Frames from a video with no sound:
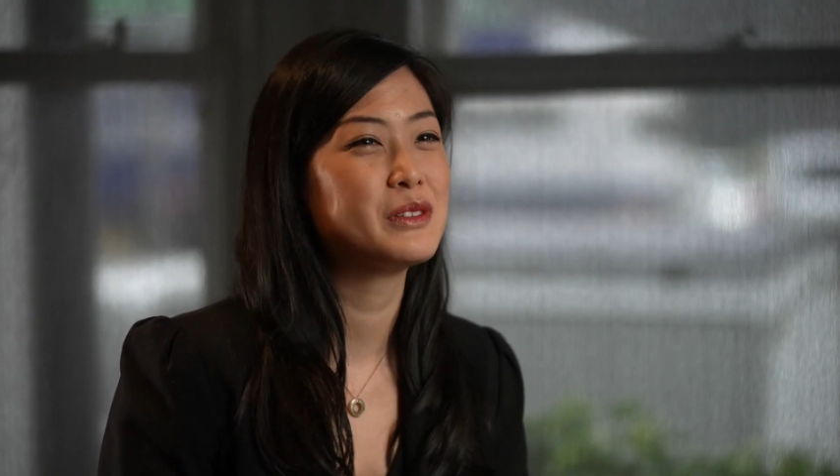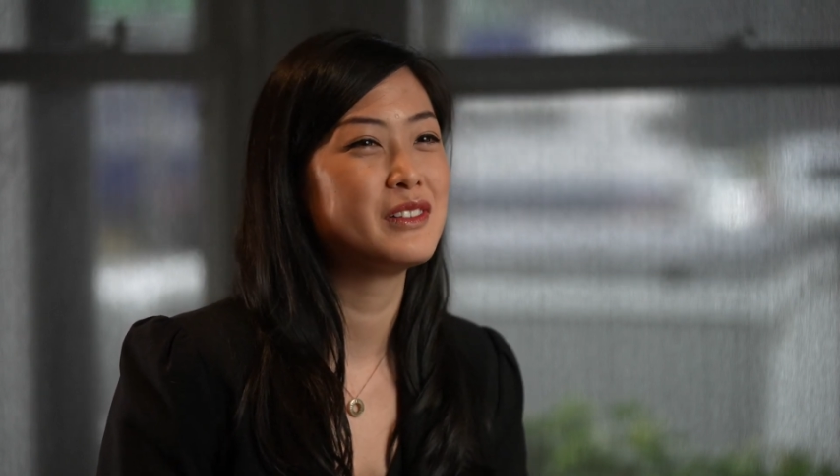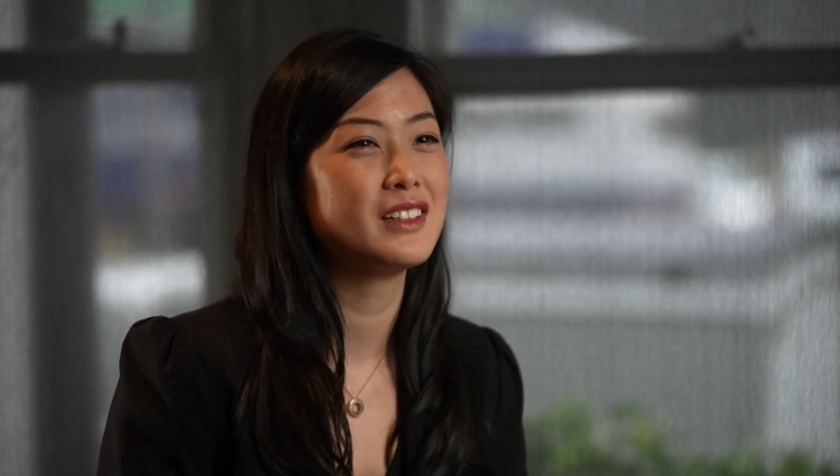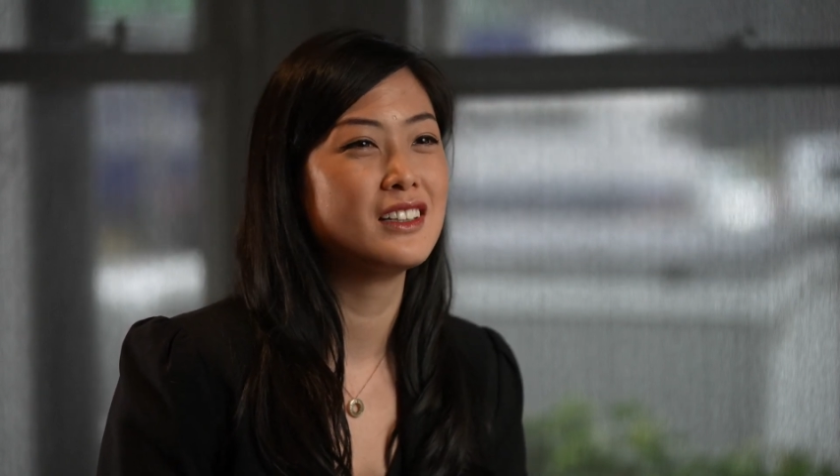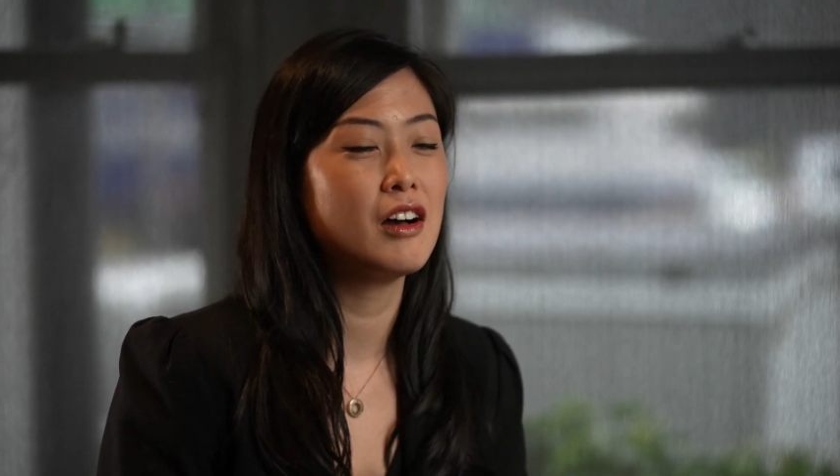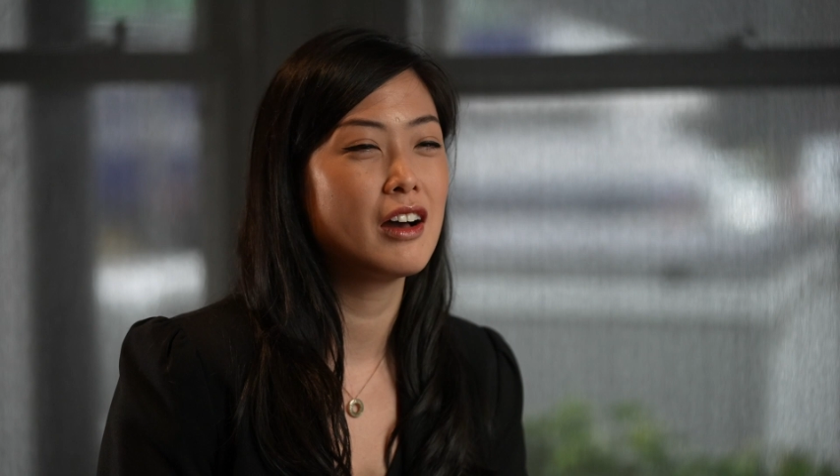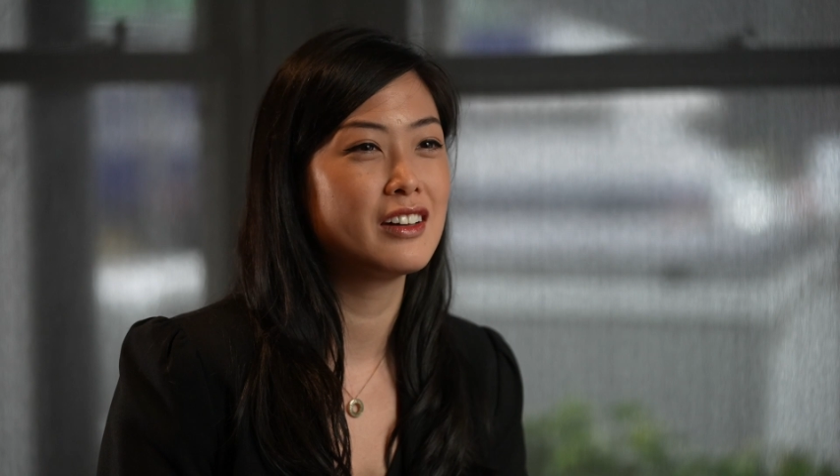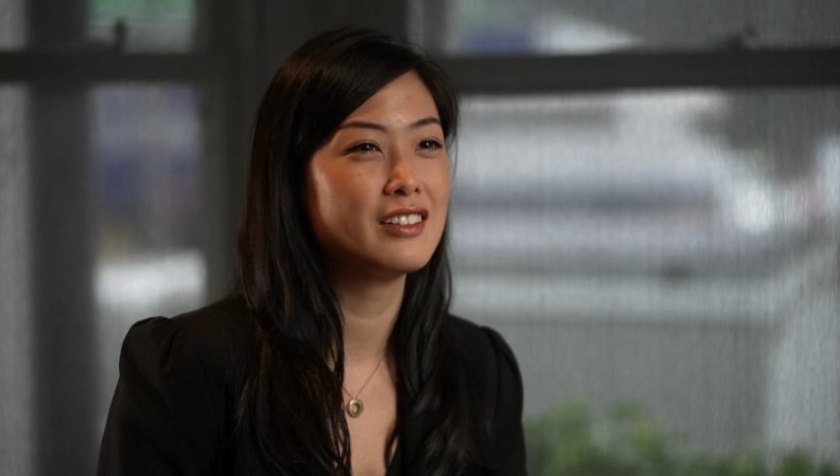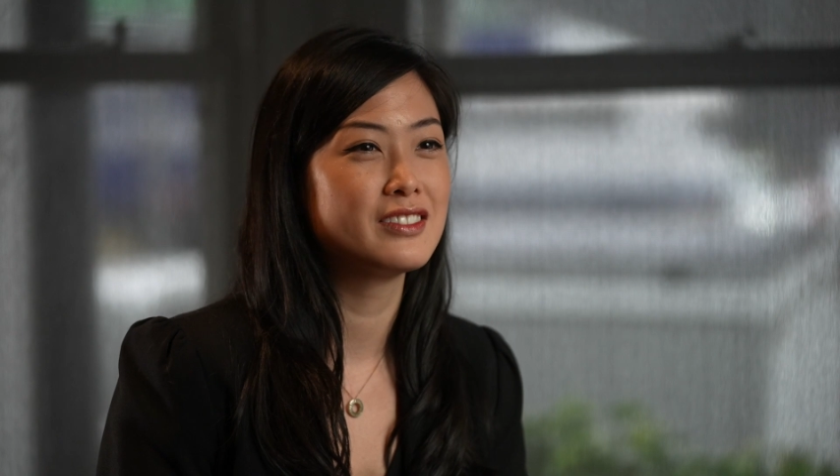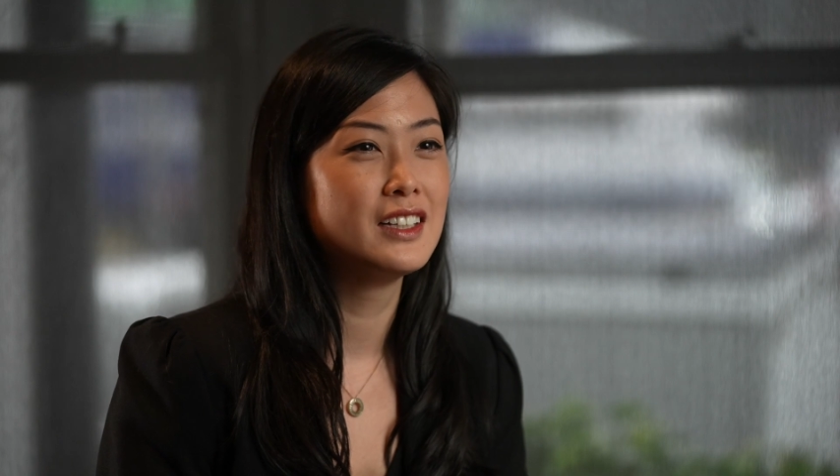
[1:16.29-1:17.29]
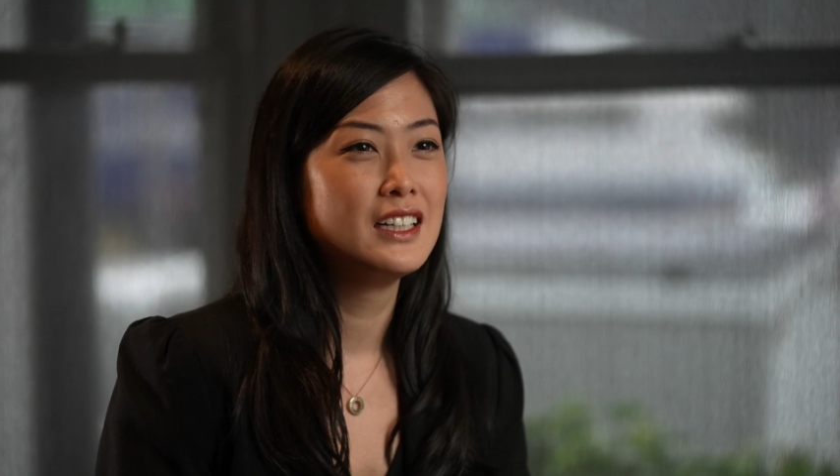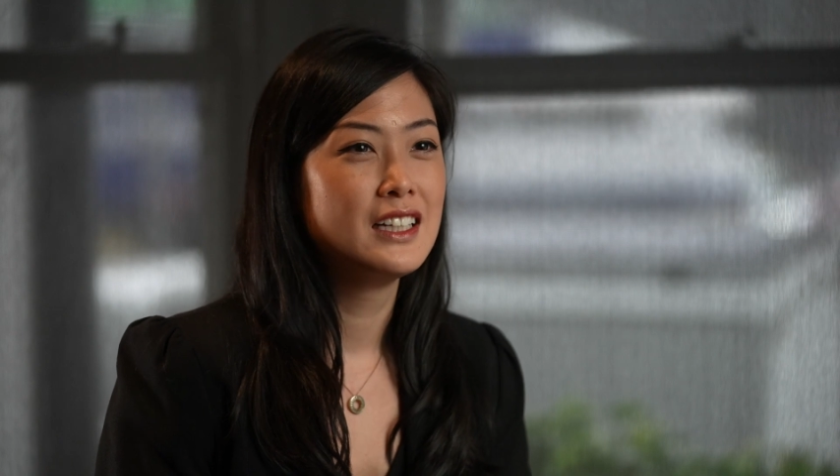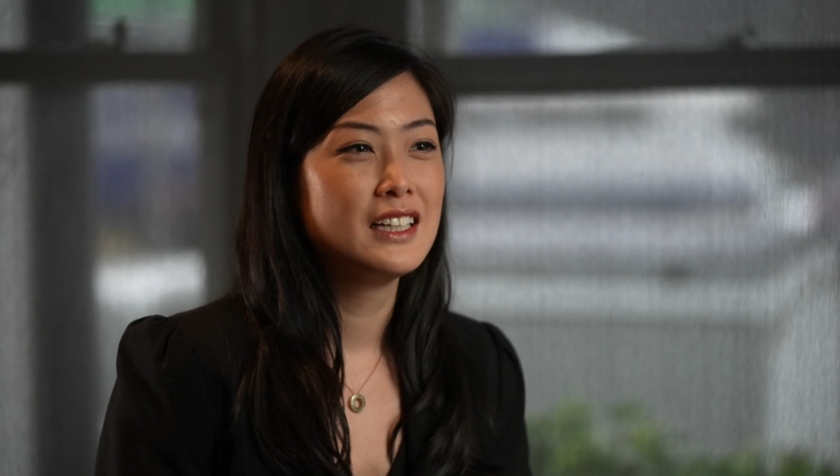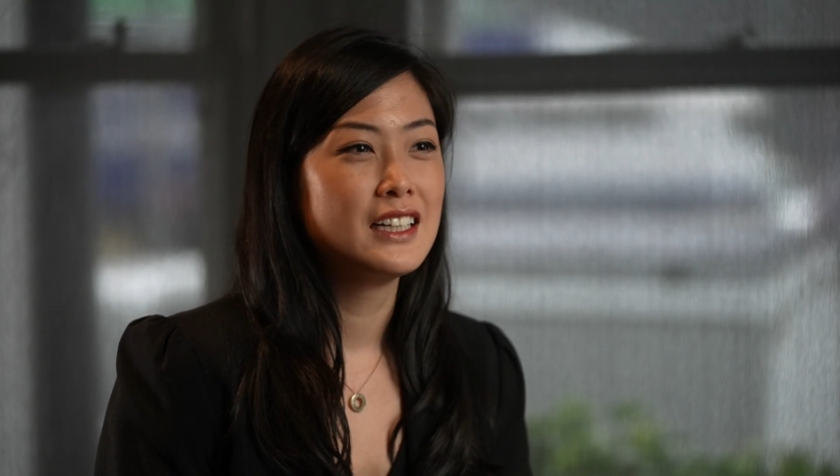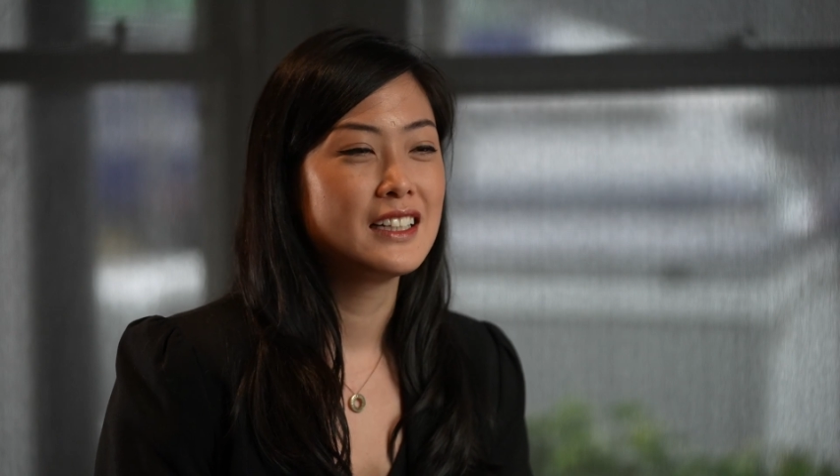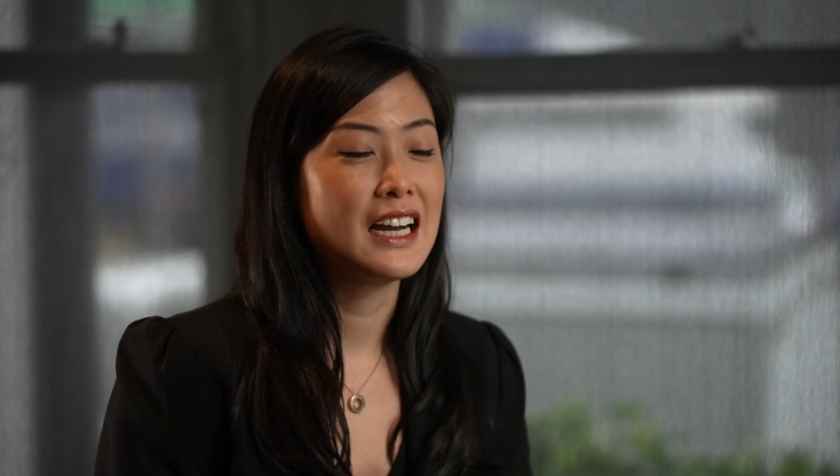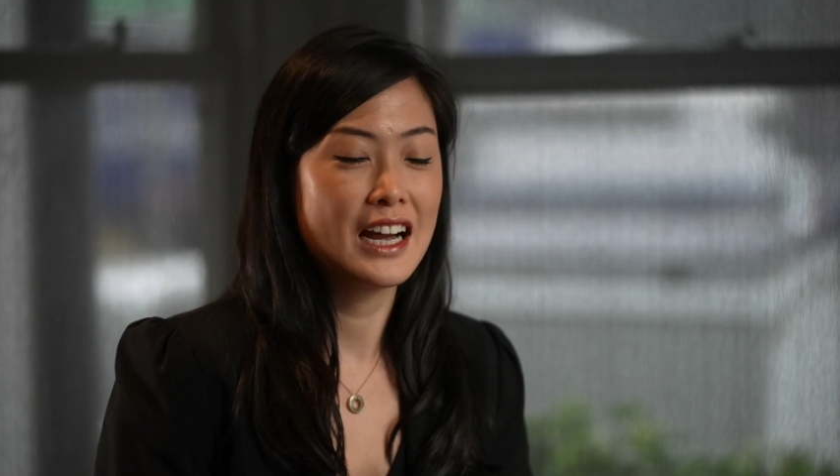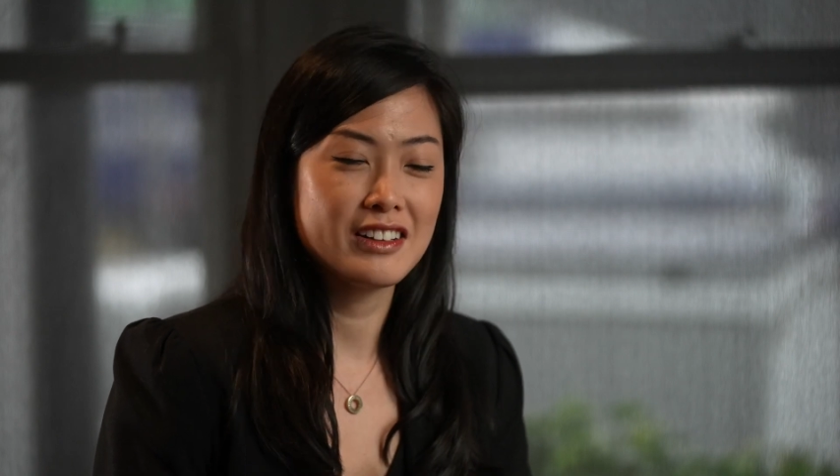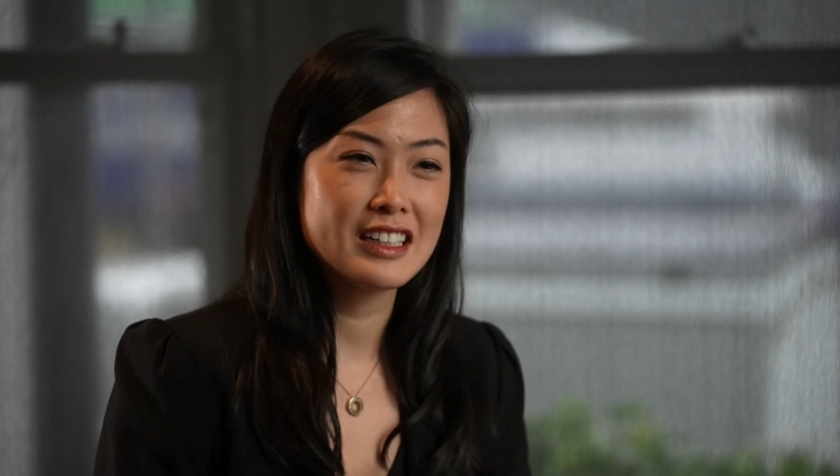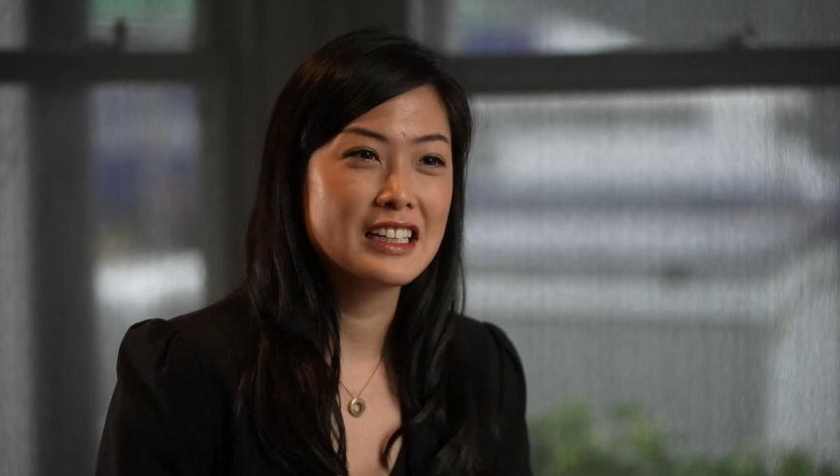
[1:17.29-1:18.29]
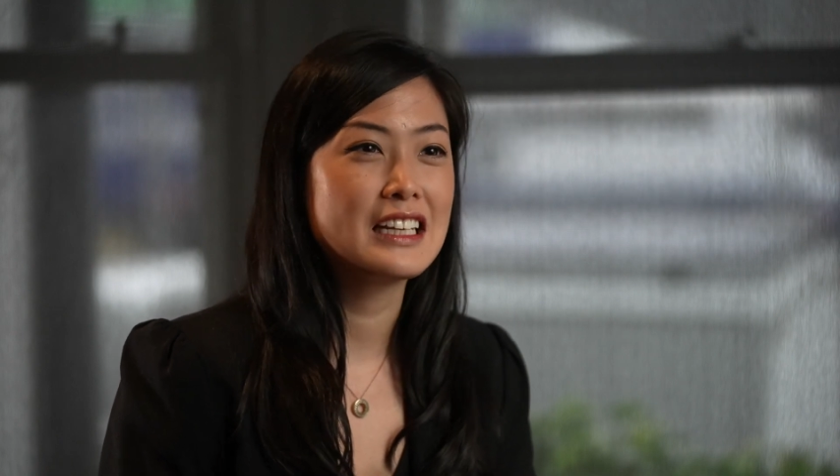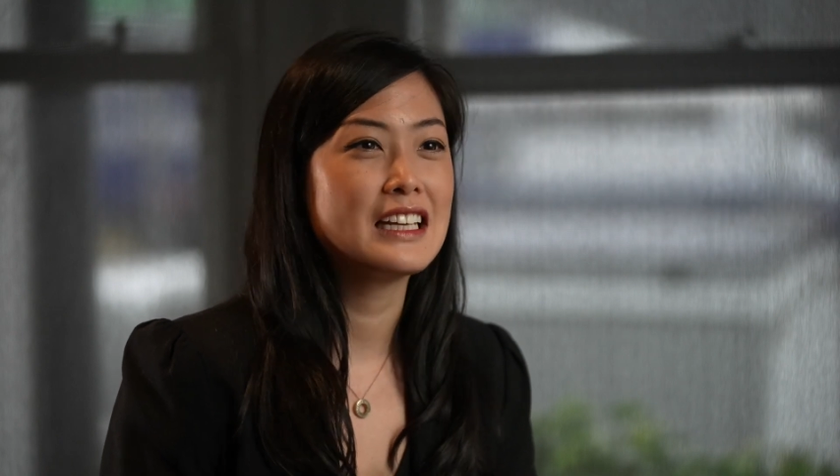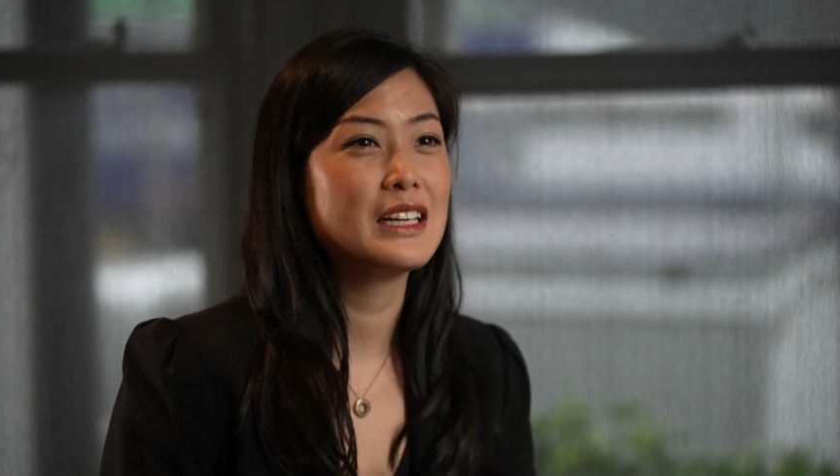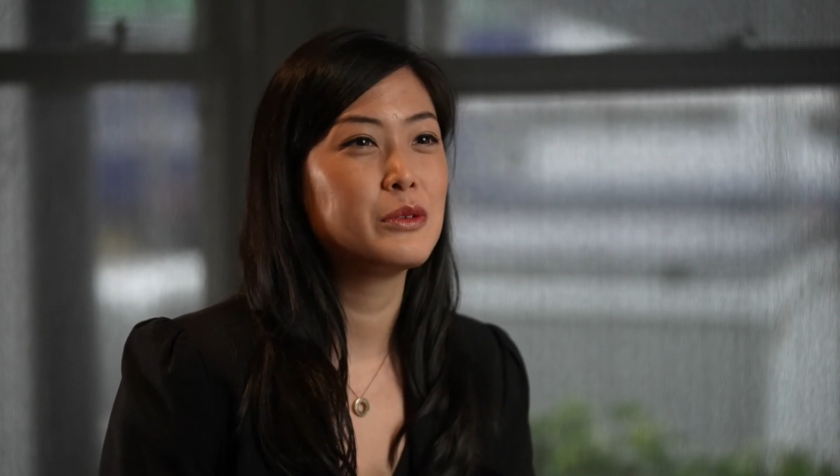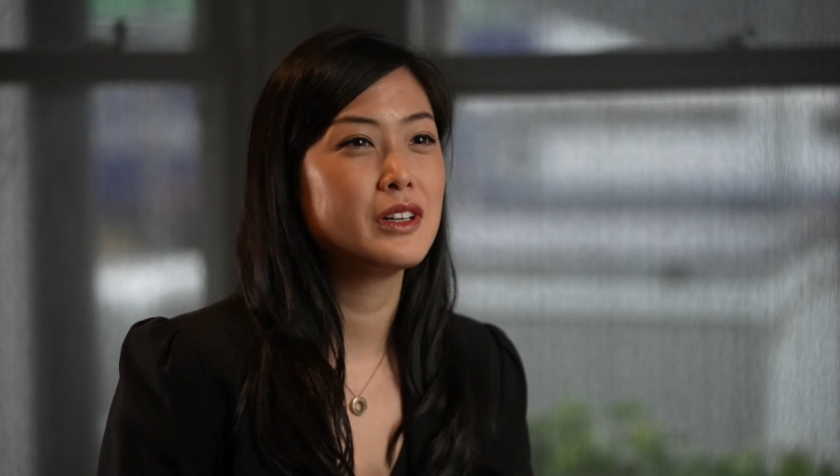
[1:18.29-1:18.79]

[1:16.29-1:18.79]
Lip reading: We have a lot of hierarchy.